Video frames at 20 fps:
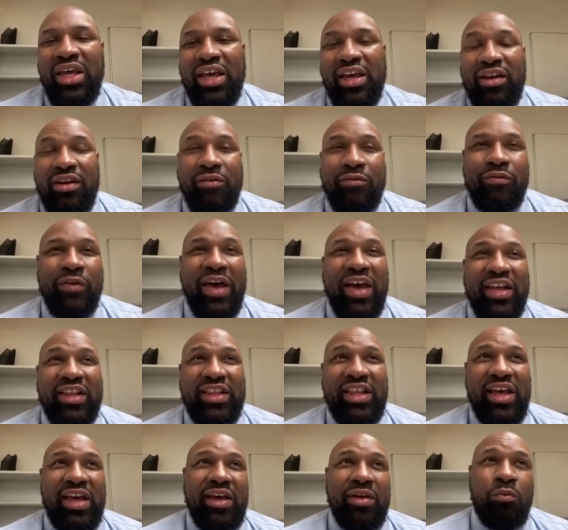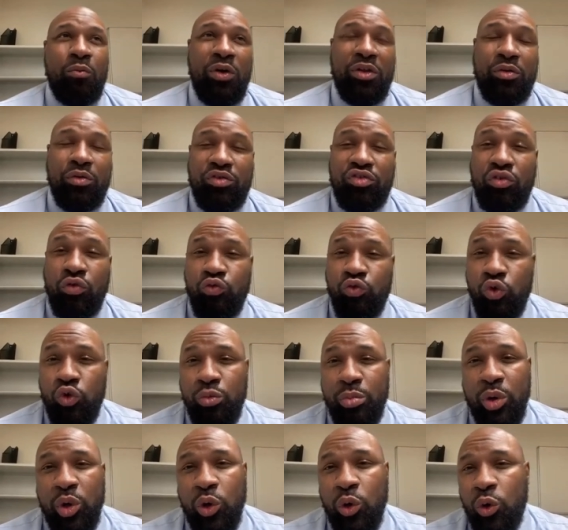And the fact that whether it's a
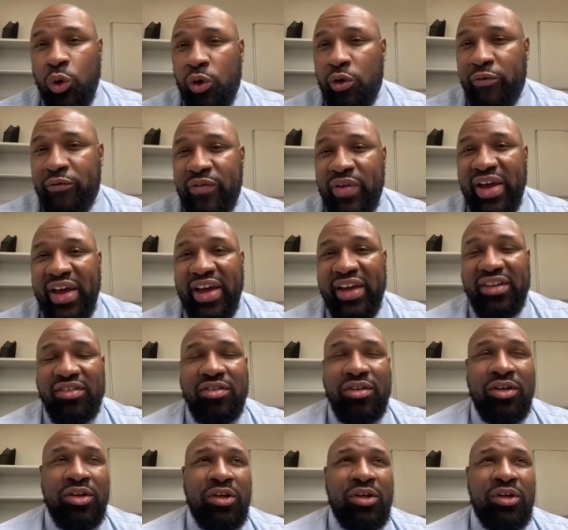rumor or a fact,